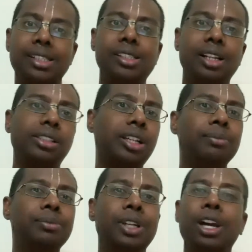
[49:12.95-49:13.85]
results
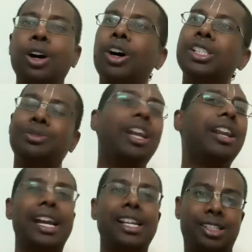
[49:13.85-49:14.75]
come, oh, it's very
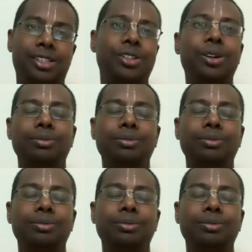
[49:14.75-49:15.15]
nice.